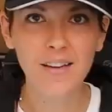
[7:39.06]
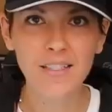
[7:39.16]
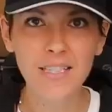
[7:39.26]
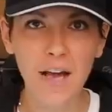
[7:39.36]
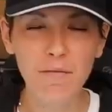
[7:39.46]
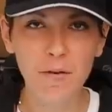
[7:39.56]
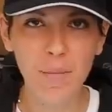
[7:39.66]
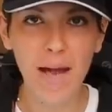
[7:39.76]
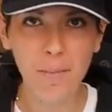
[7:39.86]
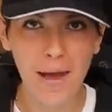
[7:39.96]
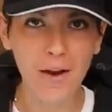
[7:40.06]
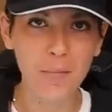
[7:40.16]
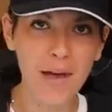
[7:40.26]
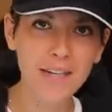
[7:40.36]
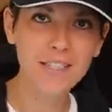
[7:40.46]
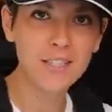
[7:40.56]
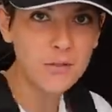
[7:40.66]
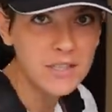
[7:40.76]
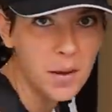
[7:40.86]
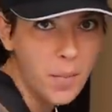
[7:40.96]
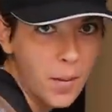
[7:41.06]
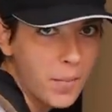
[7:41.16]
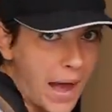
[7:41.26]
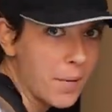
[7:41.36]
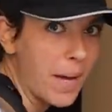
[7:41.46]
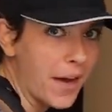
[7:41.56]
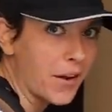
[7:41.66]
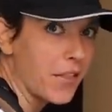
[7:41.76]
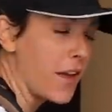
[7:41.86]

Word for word: Time for Backpacker Beck to do some backpacker